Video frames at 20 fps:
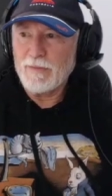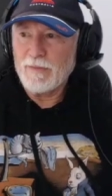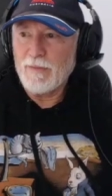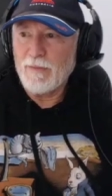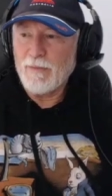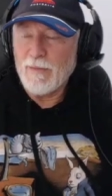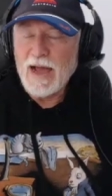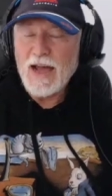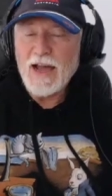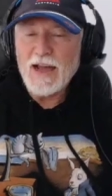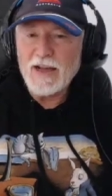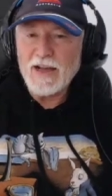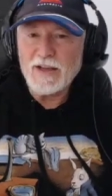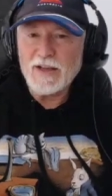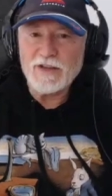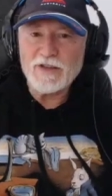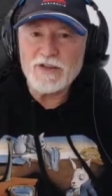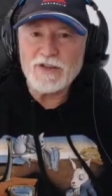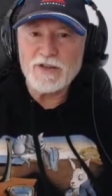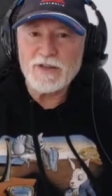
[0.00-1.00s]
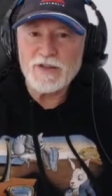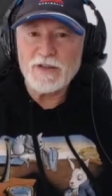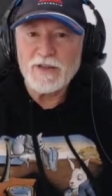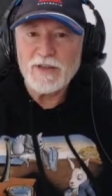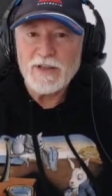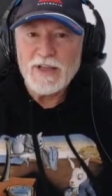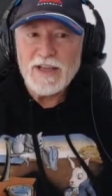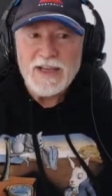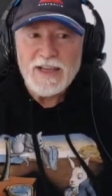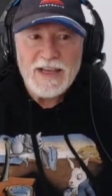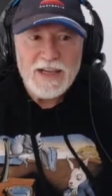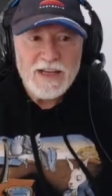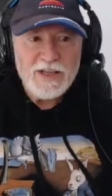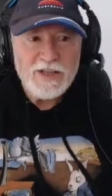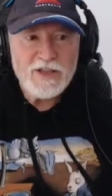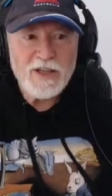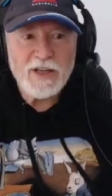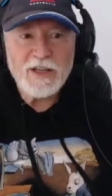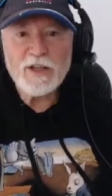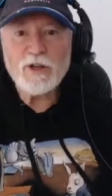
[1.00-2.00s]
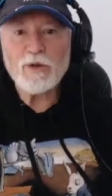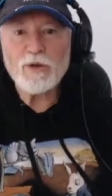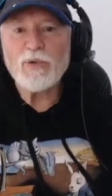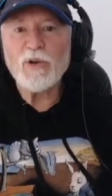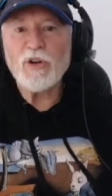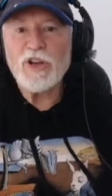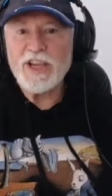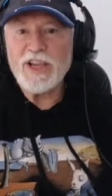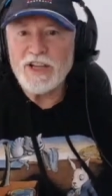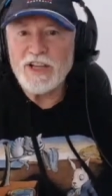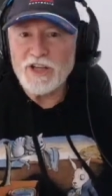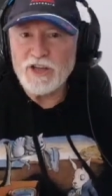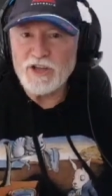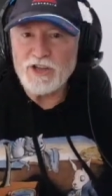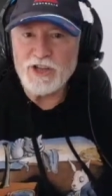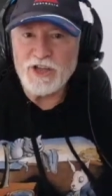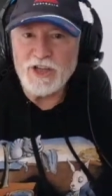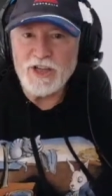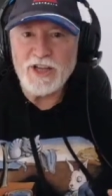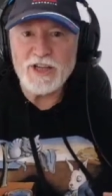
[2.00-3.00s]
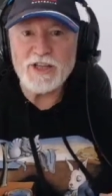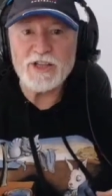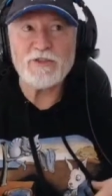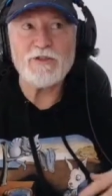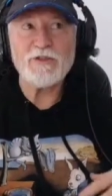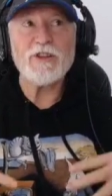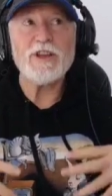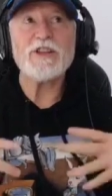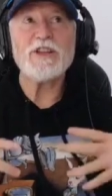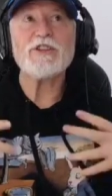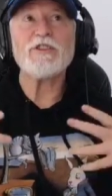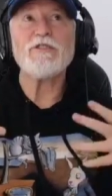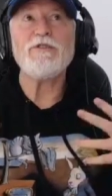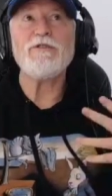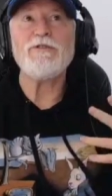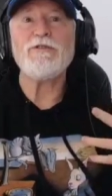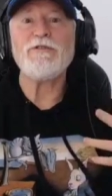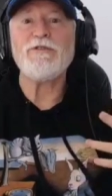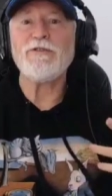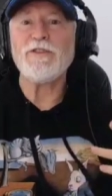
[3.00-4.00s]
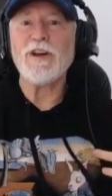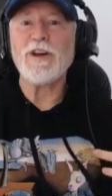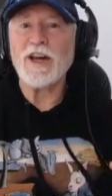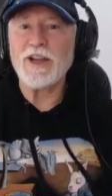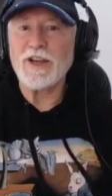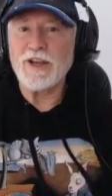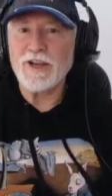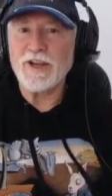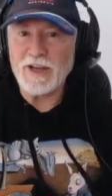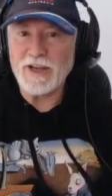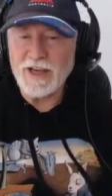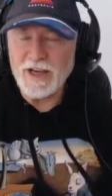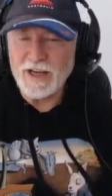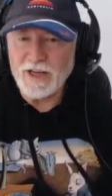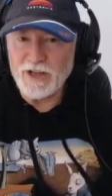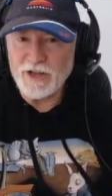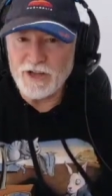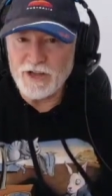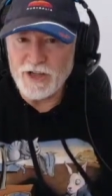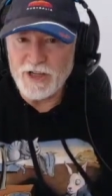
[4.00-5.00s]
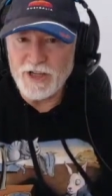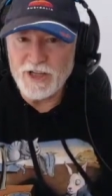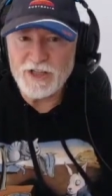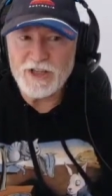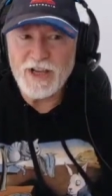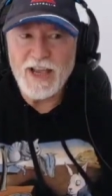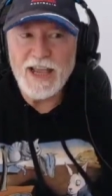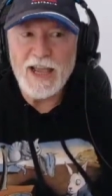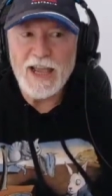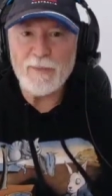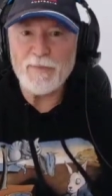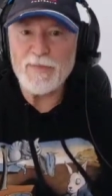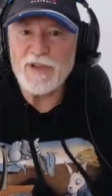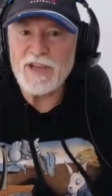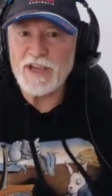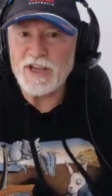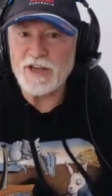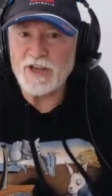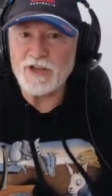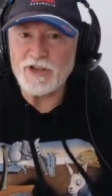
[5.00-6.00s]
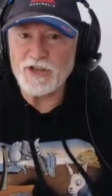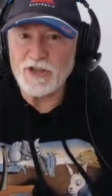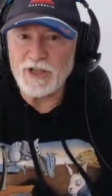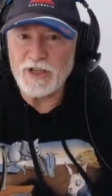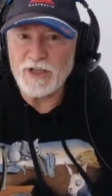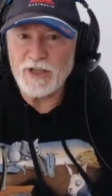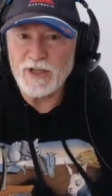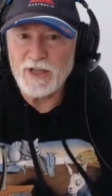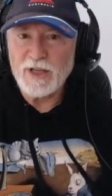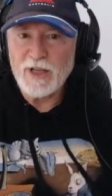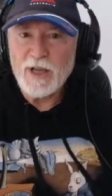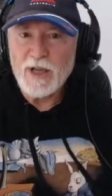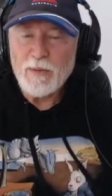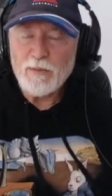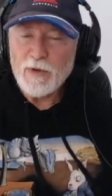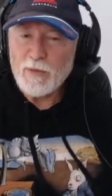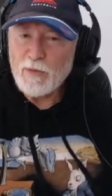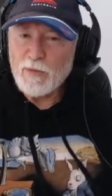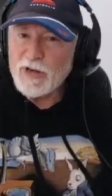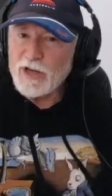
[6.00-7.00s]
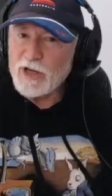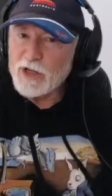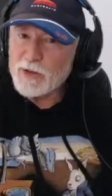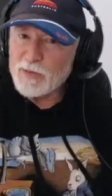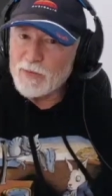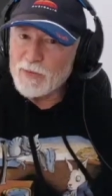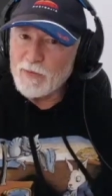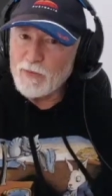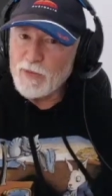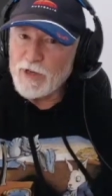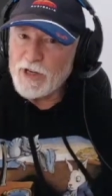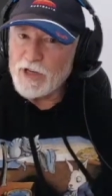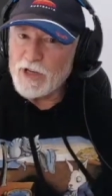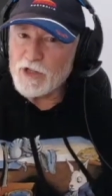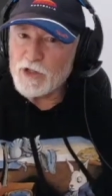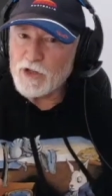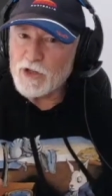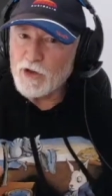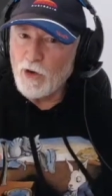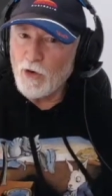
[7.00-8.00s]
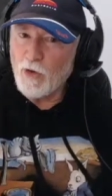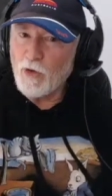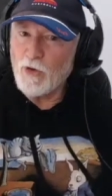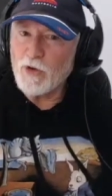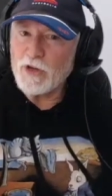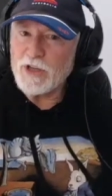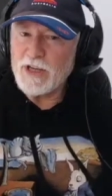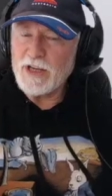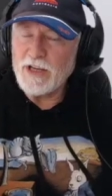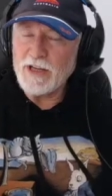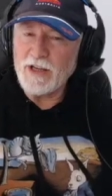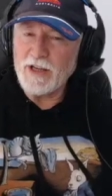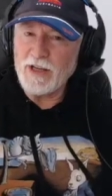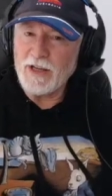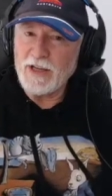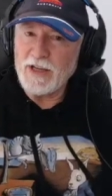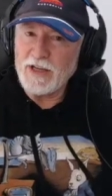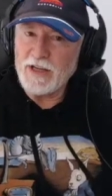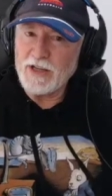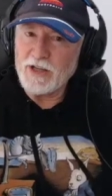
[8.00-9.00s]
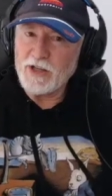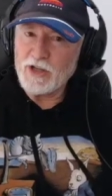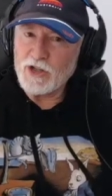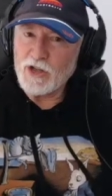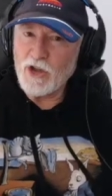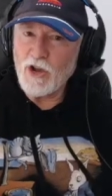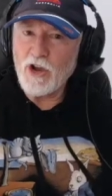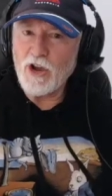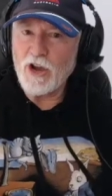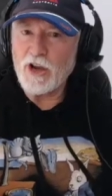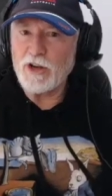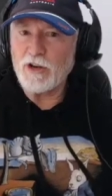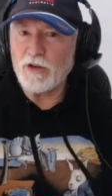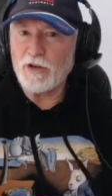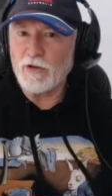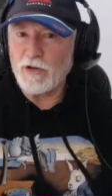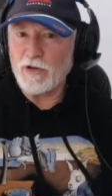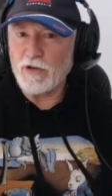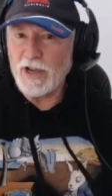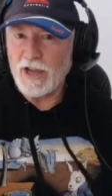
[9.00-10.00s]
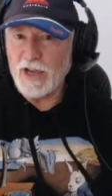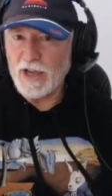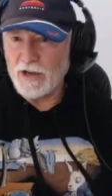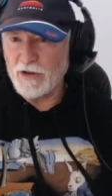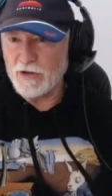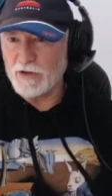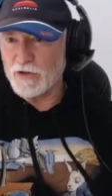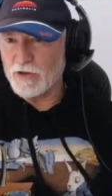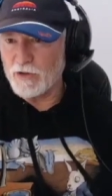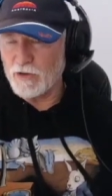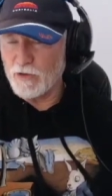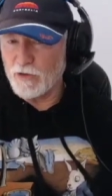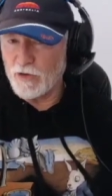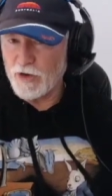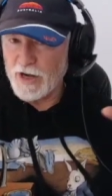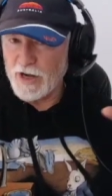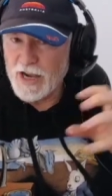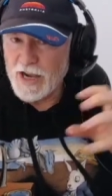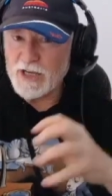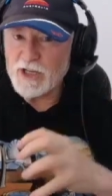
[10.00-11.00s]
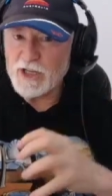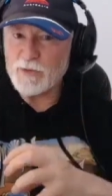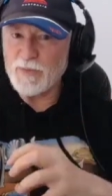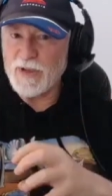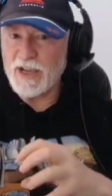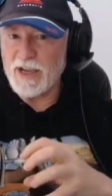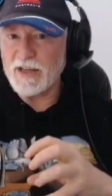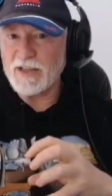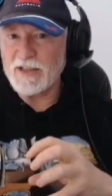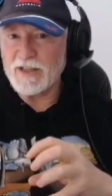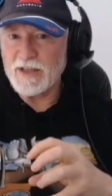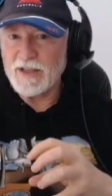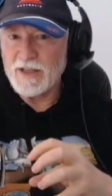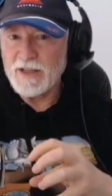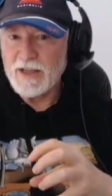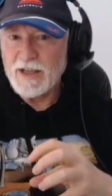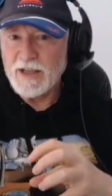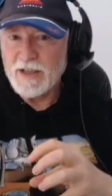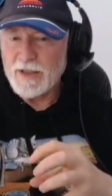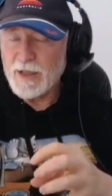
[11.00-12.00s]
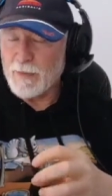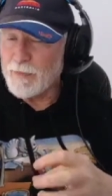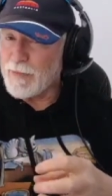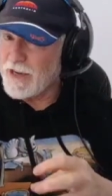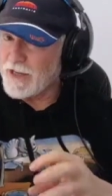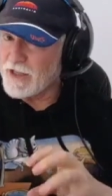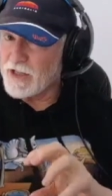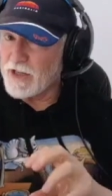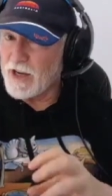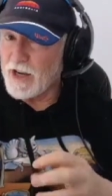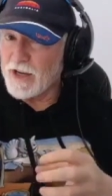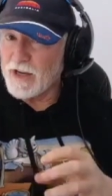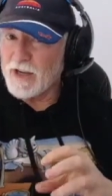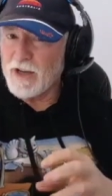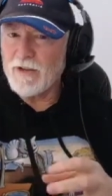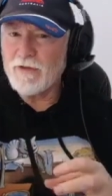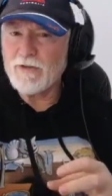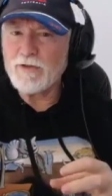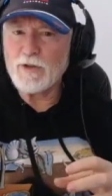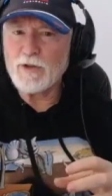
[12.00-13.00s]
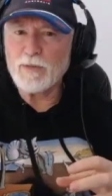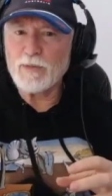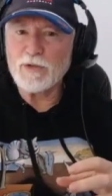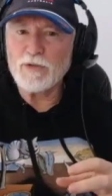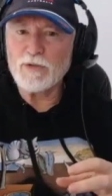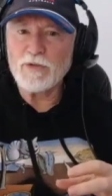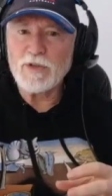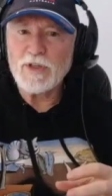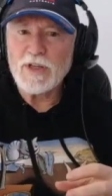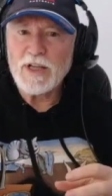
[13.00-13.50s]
Mars is the little boy energy. It's it's a fun energy. It's a happy energy. But when it's when it's caught in a in a sign or a house or an aspect that makes it uncomfortable,